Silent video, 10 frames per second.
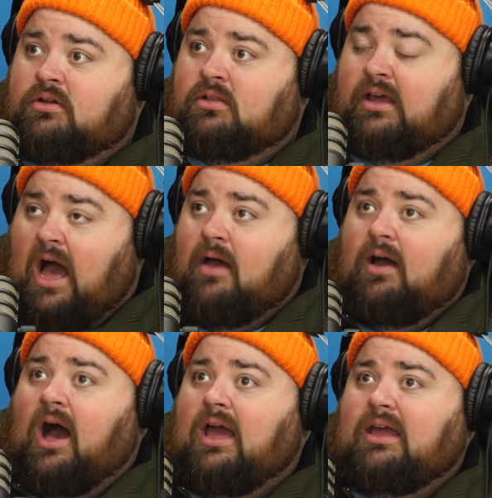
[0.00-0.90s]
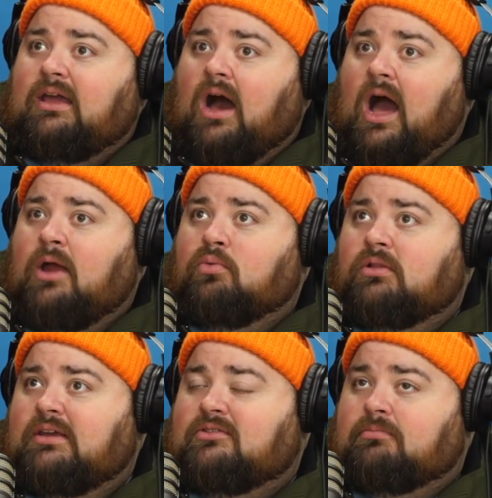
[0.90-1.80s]
Like I
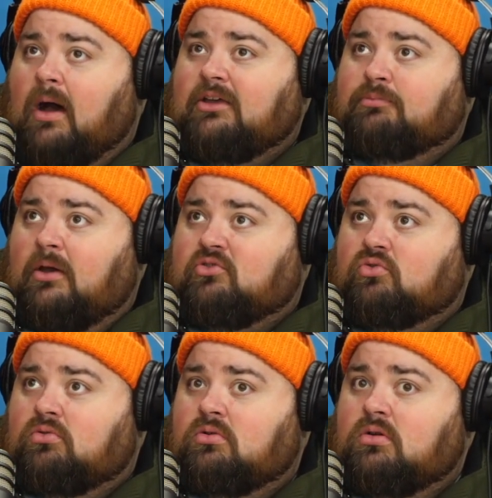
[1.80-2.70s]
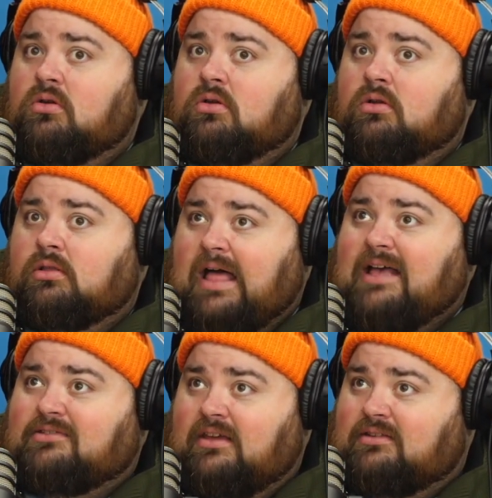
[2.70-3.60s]
released my special
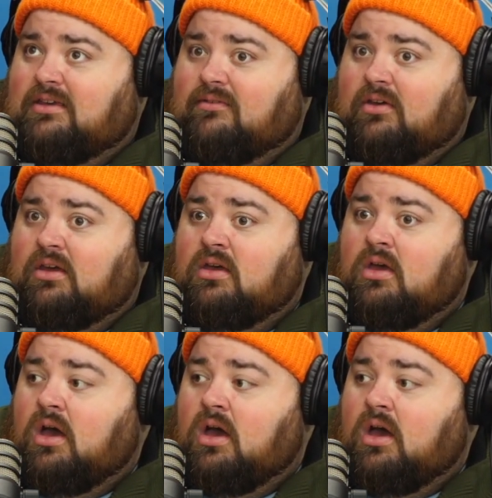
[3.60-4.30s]
last Thanksgiving.